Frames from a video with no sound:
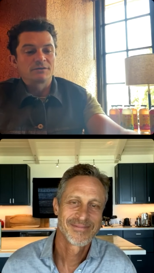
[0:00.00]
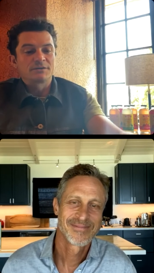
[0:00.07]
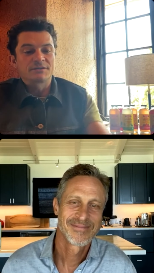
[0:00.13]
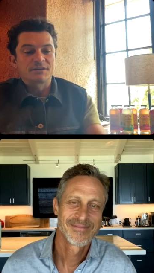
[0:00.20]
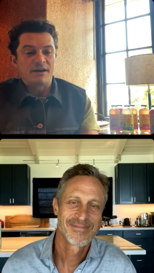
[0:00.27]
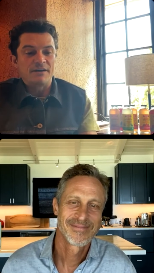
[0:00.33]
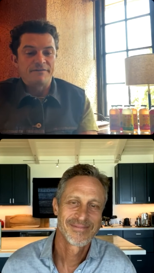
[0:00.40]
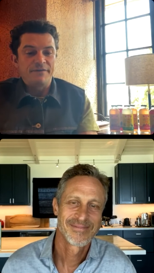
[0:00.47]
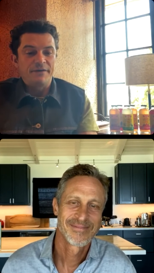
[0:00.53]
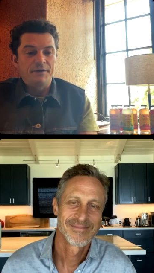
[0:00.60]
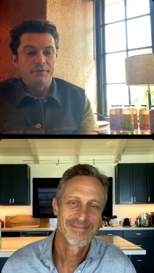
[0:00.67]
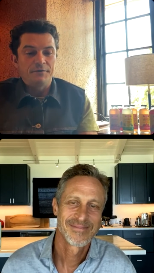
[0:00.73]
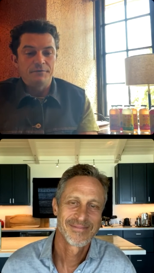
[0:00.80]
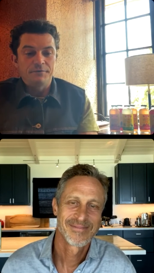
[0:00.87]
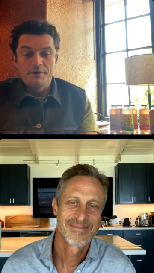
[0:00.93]
Speaker 1: ask. I
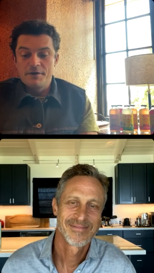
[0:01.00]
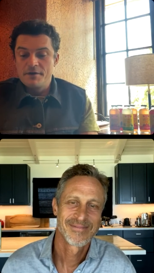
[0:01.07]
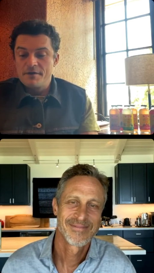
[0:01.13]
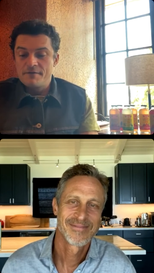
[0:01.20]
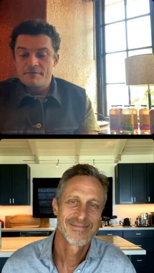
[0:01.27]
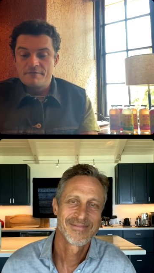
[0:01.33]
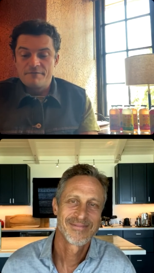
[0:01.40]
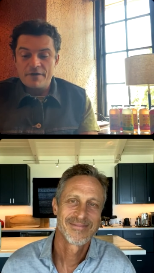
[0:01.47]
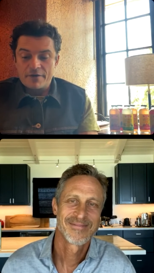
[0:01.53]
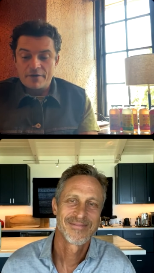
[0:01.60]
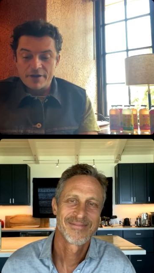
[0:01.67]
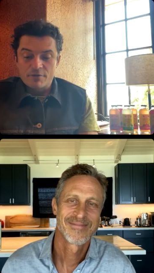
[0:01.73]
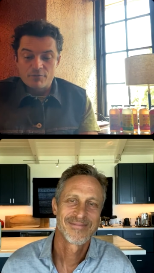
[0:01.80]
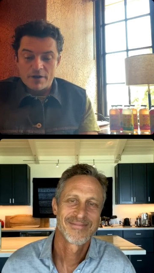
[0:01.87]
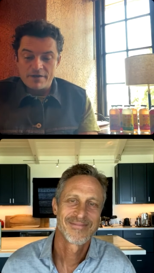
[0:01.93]
feel
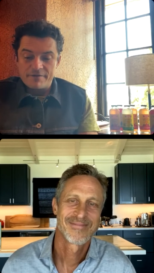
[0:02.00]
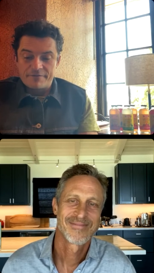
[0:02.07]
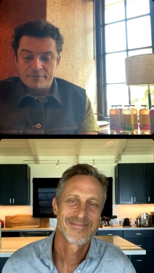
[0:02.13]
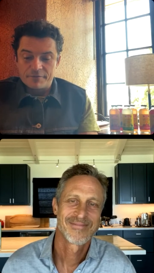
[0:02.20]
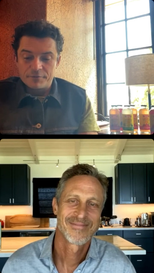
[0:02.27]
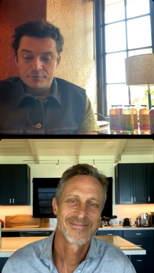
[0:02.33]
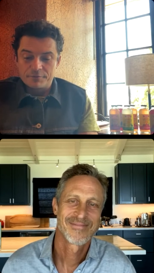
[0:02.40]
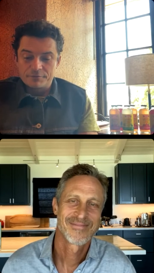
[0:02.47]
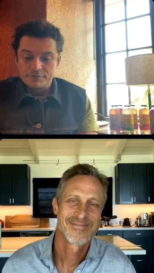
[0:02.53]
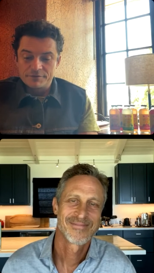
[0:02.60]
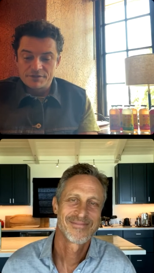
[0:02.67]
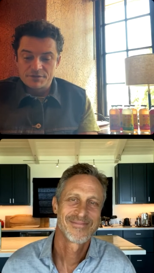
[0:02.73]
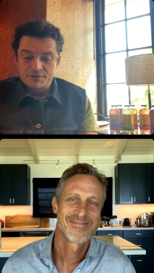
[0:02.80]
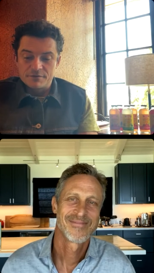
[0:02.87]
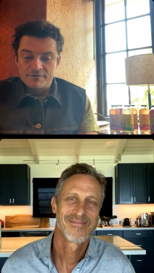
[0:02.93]
very grateful
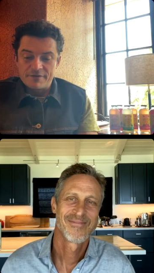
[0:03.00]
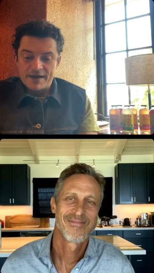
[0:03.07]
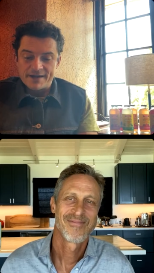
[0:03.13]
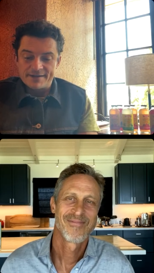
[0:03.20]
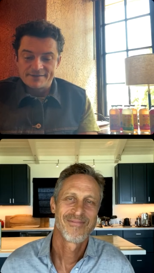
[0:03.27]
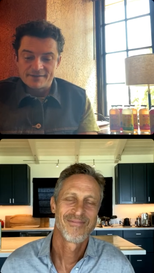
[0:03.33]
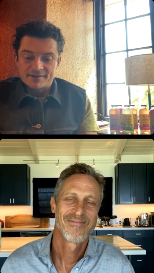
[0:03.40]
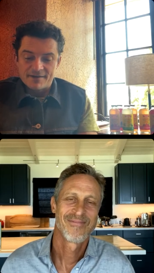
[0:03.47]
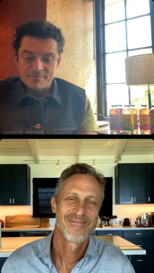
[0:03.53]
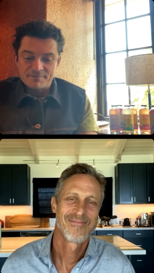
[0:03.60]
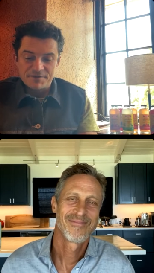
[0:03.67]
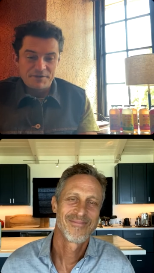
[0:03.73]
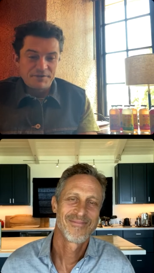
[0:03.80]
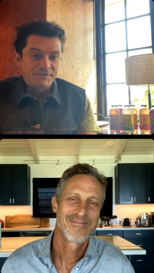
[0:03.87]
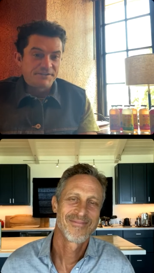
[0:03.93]
to have had time
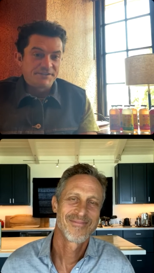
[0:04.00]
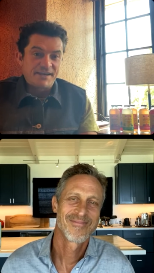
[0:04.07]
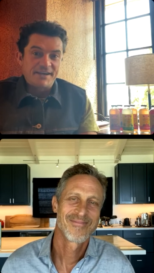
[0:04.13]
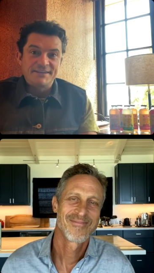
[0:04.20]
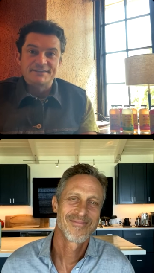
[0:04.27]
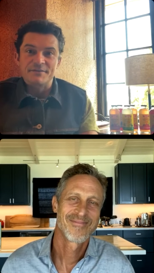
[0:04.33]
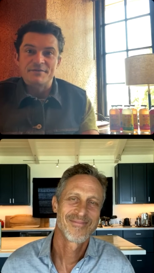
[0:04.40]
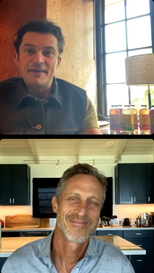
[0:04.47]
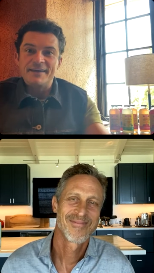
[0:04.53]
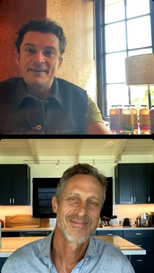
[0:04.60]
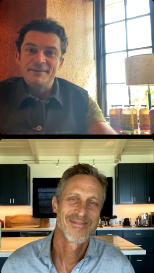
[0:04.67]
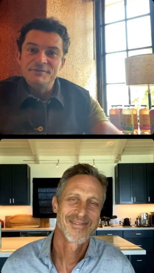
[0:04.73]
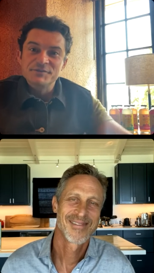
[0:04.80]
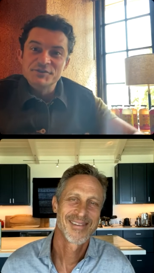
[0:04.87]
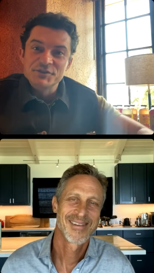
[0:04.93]
with you today. So
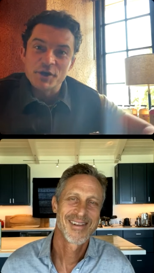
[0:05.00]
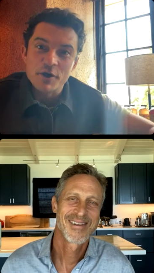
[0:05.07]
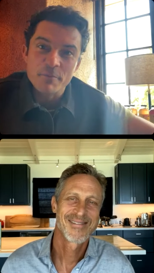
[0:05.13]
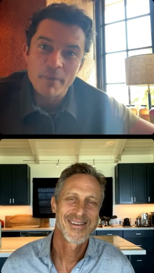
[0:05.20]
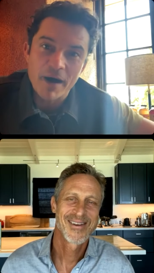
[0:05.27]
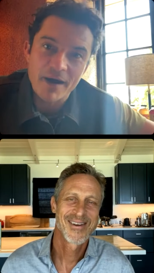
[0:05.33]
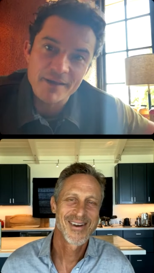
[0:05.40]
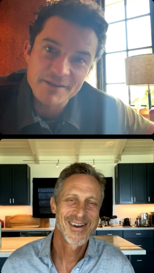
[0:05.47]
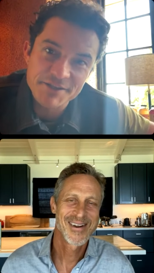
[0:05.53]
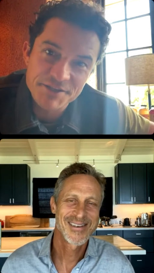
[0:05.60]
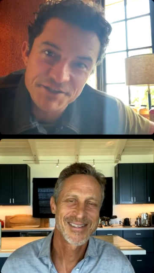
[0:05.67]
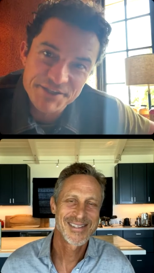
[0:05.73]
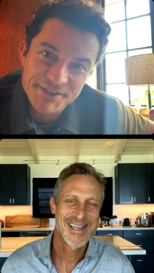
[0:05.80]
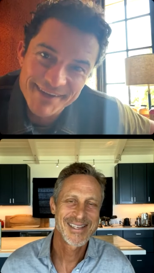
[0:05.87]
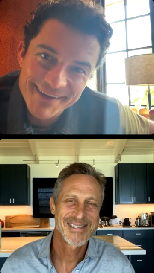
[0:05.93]
thank you so much. Of
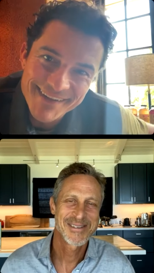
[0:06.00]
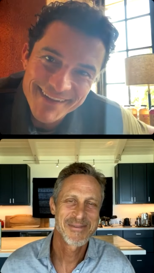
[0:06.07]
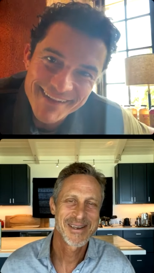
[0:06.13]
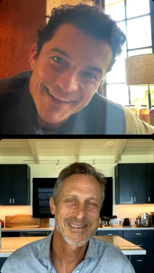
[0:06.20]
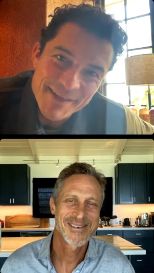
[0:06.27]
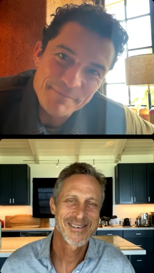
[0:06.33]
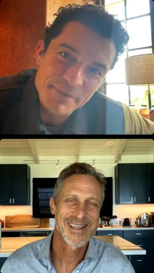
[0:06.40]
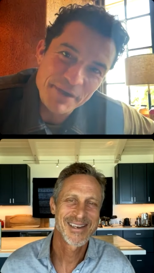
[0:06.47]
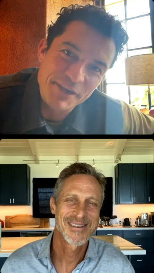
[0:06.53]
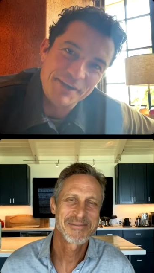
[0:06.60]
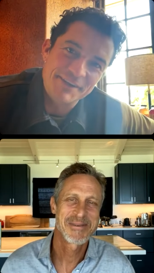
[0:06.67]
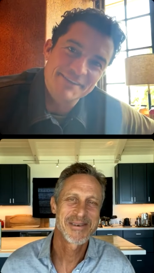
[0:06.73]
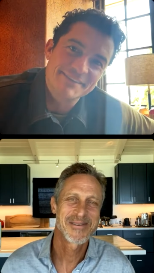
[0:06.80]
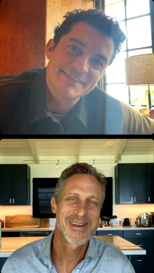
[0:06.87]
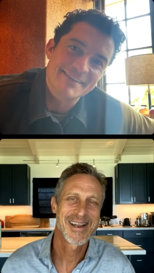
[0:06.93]
course,
Speaker 2: thanks so much.
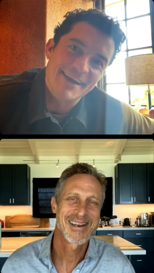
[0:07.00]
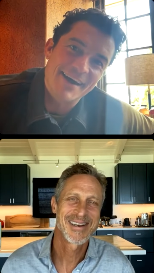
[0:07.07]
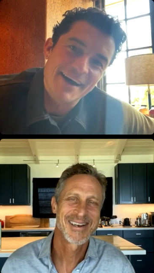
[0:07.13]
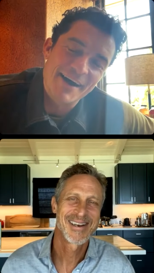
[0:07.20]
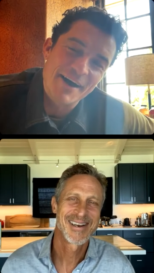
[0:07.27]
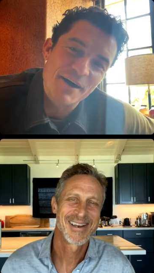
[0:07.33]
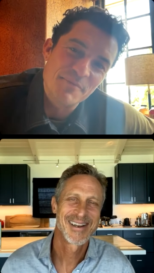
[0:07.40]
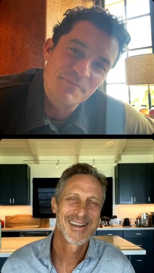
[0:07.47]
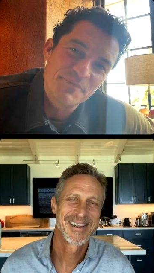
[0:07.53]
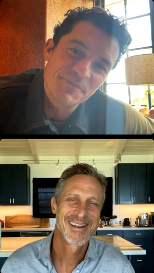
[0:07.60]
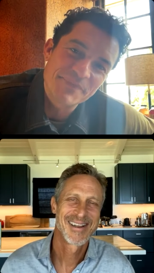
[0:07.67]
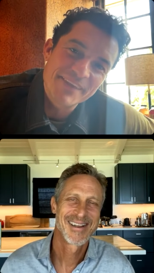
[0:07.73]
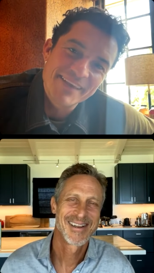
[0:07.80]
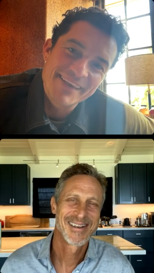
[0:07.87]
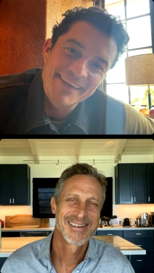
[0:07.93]
Because, it's been great.
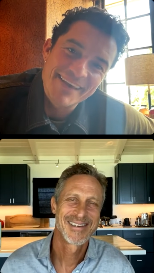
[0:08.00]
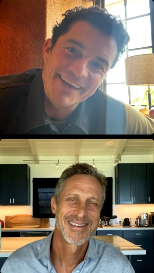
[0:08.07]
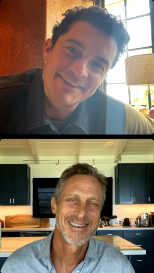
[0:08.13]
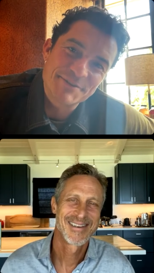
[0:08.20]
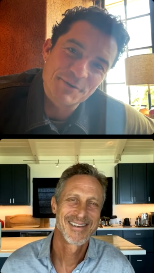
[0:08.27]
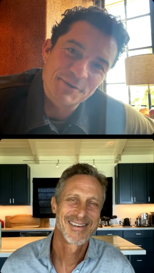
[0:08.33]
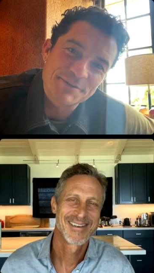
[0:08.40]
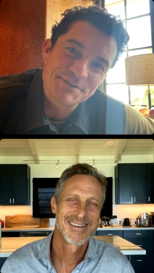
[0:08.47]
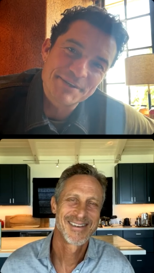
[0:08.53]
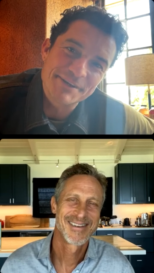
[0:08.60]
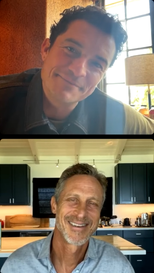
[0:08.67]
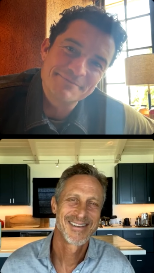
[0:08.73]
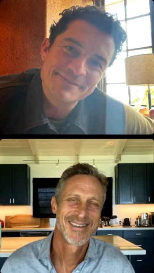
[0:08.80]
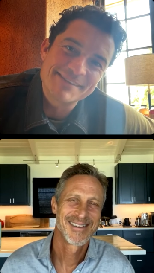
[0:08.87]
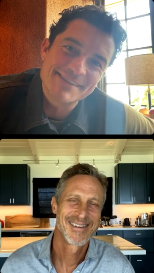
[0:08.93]
Speaker 1: Um, it's
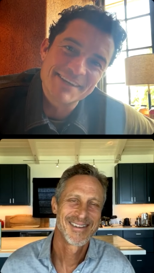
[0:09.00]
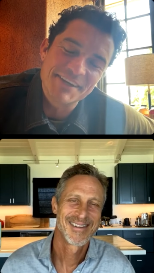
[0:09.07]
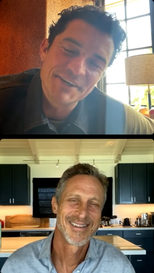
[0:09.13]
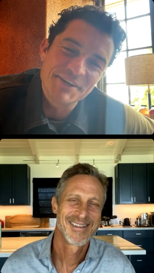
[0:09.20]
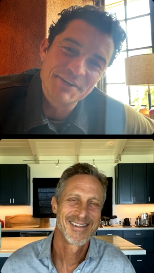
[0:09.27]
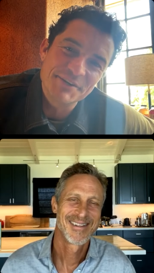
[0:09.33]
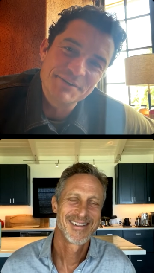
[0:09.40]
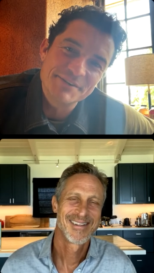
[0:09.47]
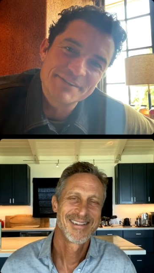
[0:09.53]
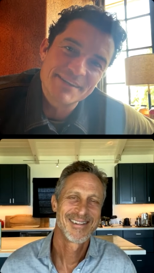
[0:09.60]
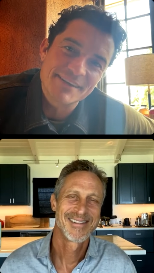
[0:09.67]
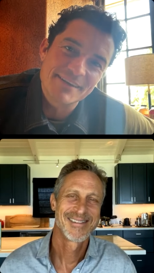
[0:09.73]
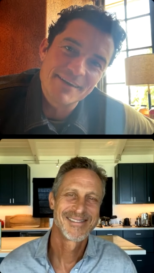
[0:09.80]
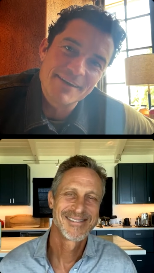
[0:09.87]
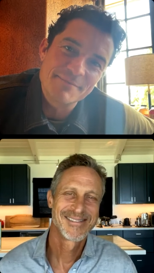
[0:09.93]
awesome to
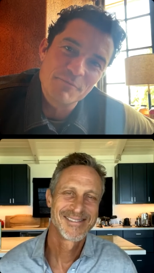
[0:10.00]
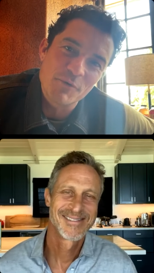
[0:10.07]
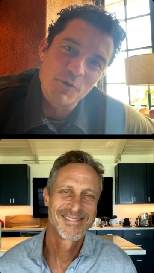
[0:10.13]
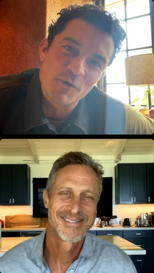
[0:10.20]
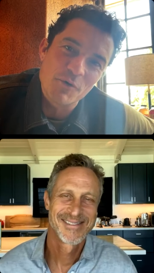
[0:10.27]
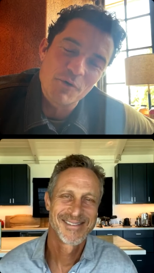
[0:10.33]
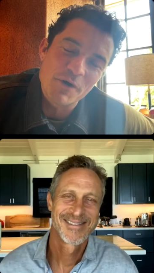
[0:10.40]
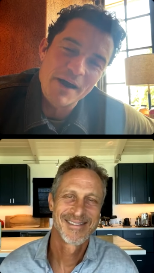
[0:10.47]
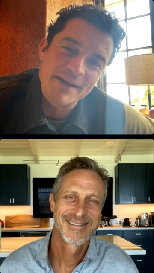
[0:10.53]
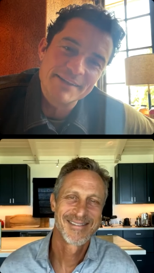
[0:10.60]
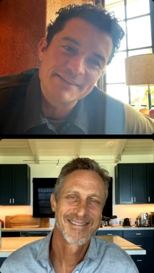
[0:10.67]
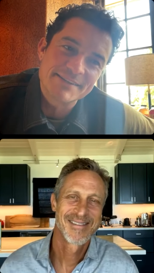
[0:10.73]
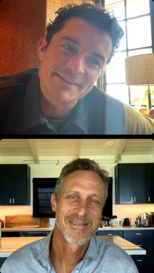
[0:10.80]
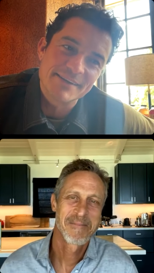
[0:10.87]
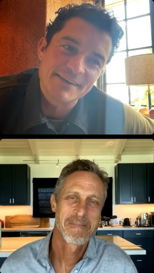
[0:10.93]
to learn more
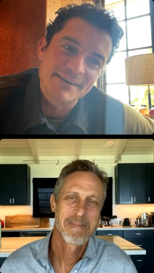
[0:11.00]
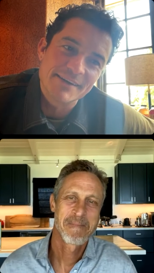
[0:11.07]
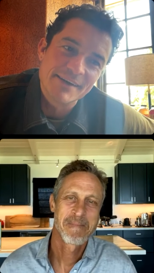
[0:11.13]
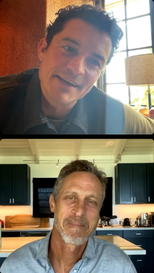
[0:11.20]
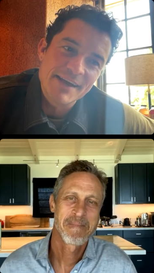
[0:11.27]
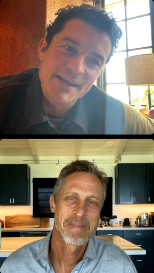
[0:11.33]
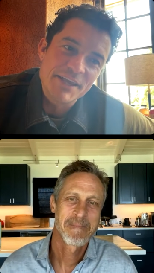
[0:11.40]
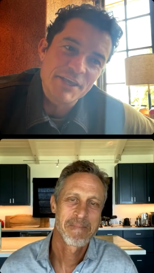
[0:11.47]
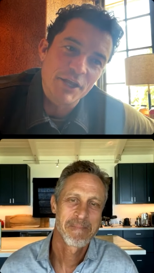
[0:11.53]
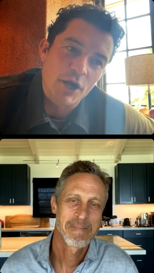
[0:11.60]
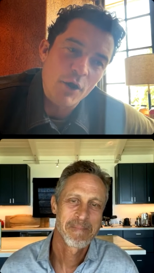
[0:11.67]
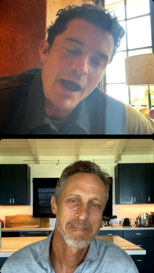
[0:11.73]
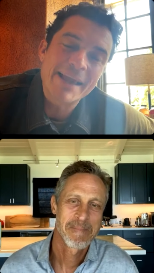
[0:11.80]
and to you know